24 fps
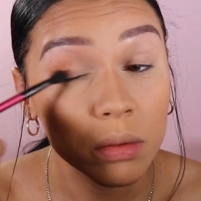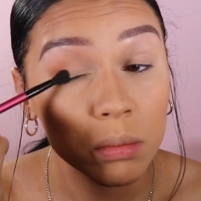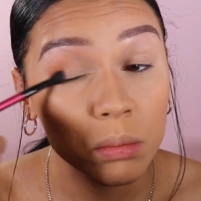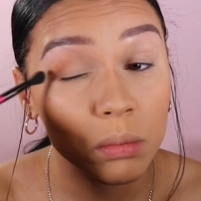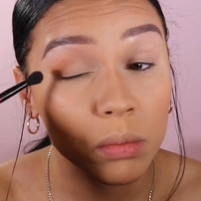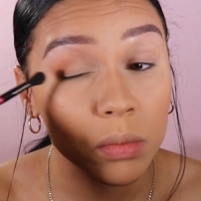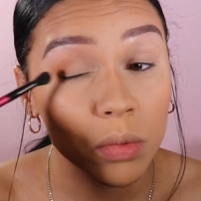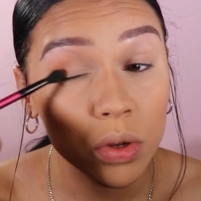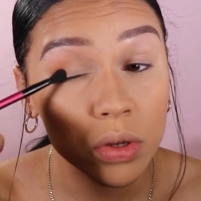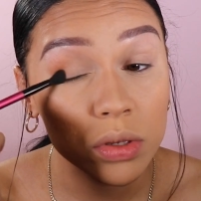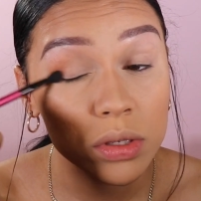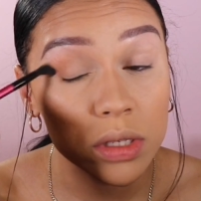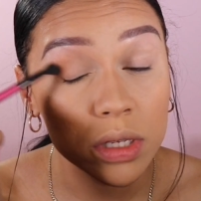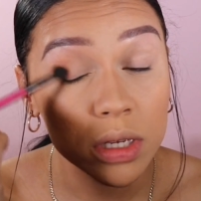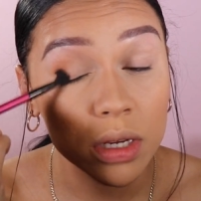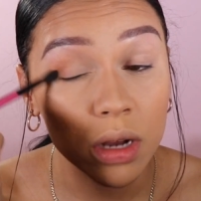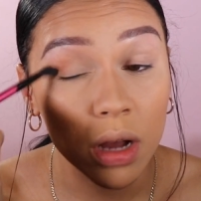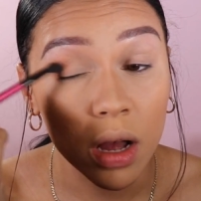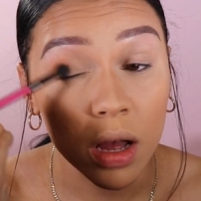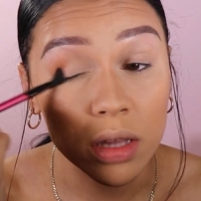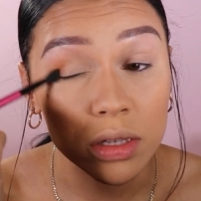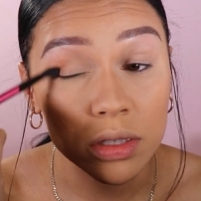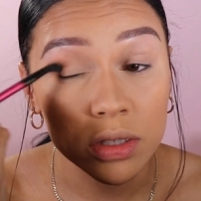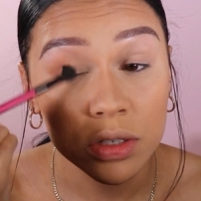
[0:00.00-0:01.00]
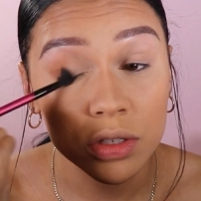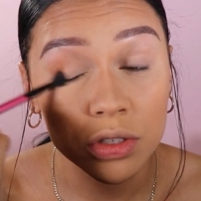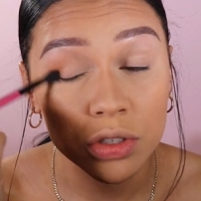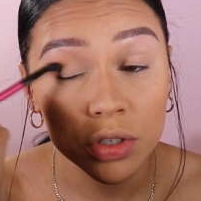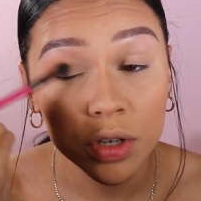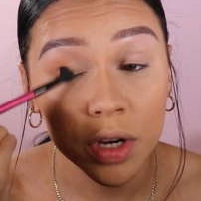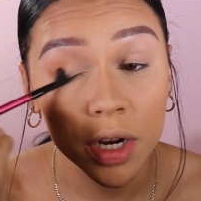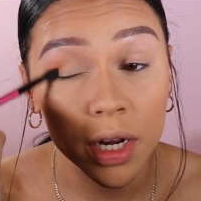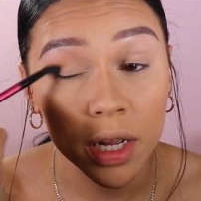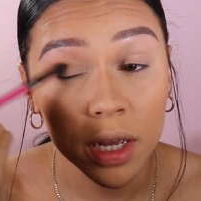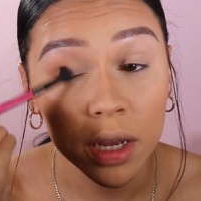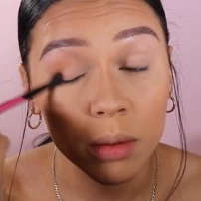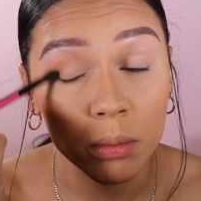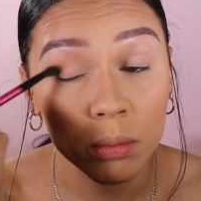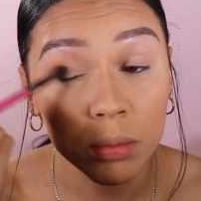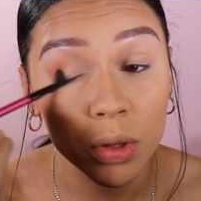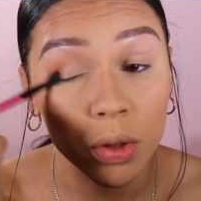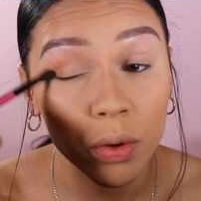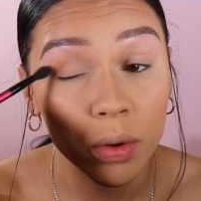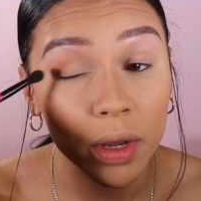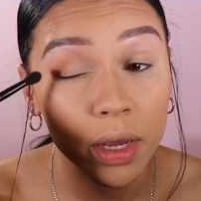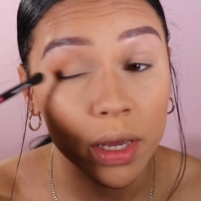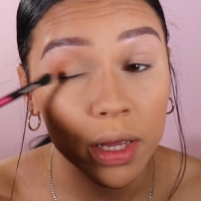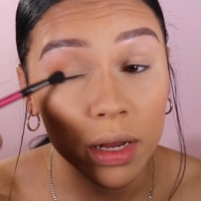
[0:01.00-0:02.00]
Mostly concentrating and
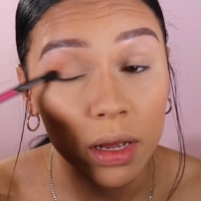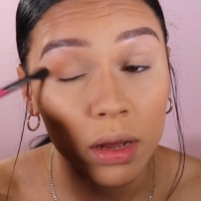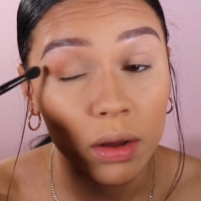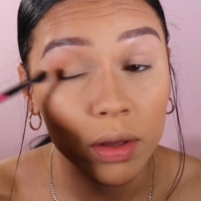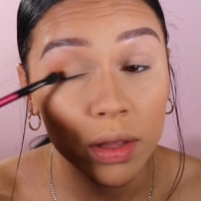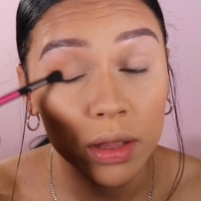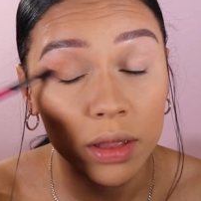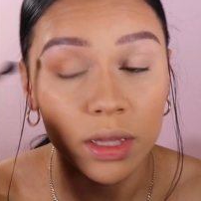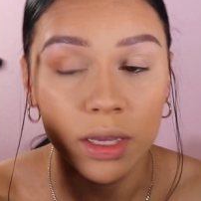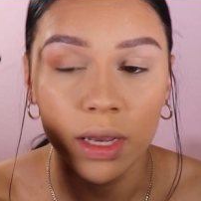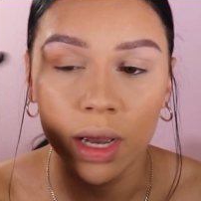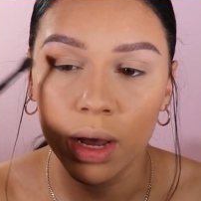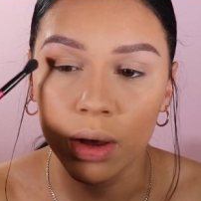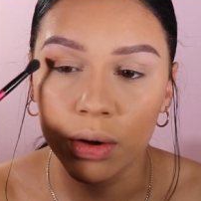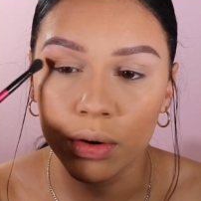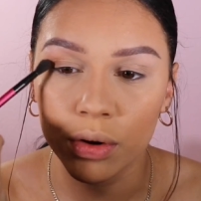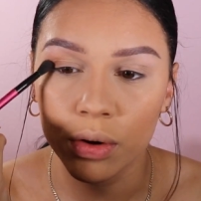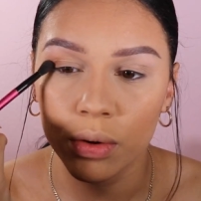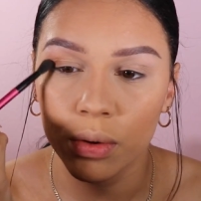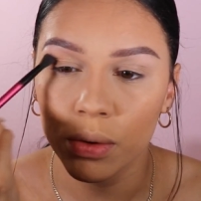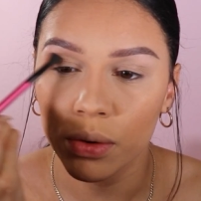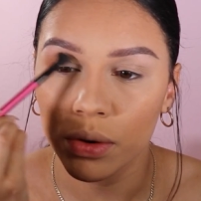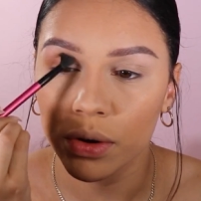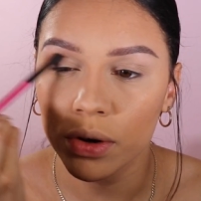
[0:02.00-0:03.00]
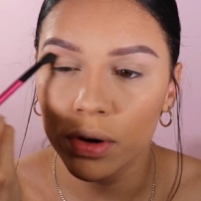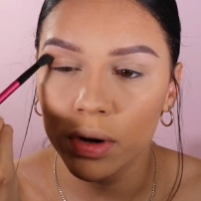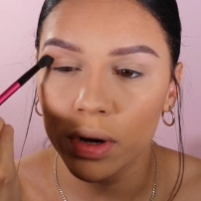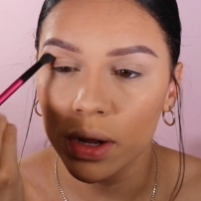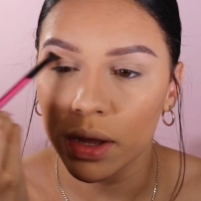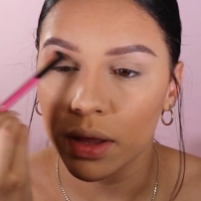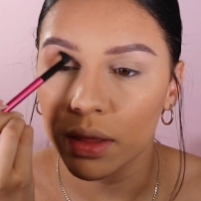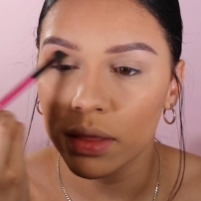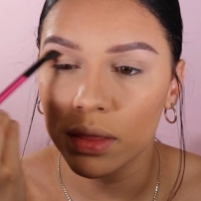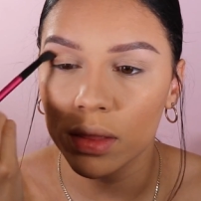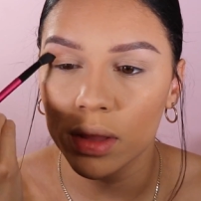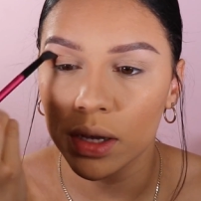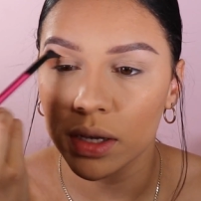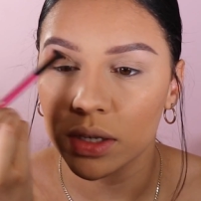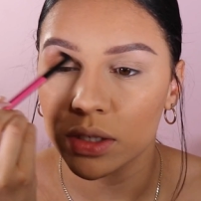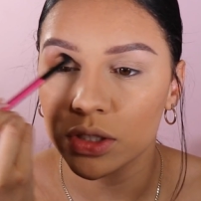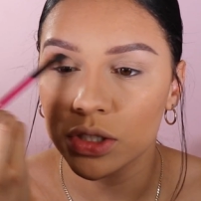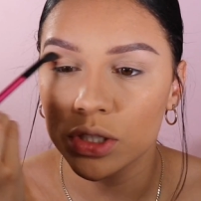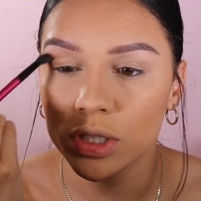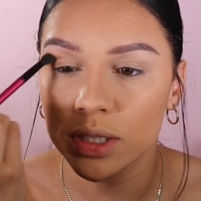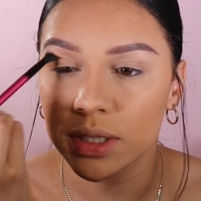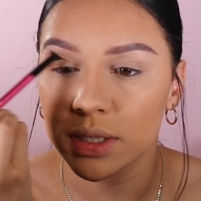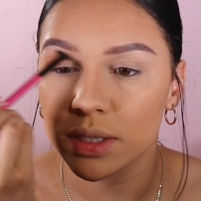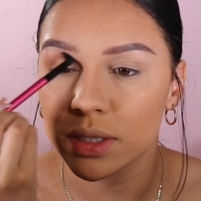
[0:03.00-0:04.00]
blowing it out in the outer corner and
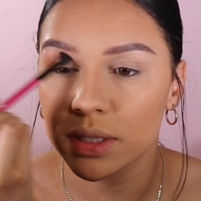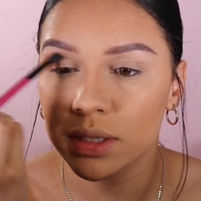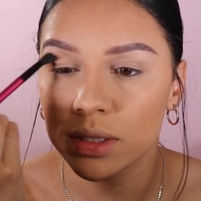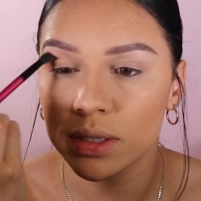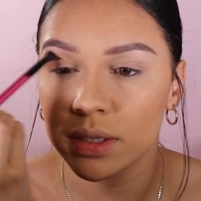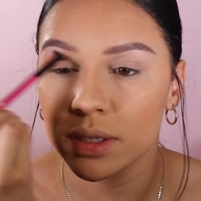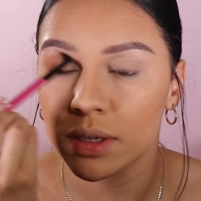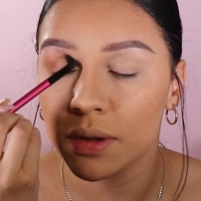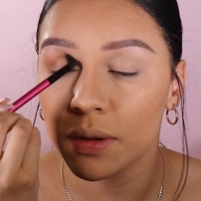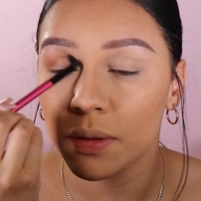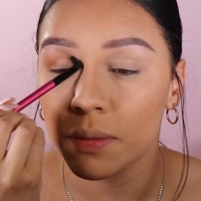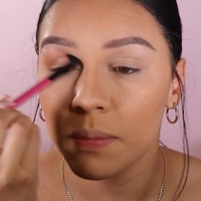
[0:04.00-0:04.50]
then just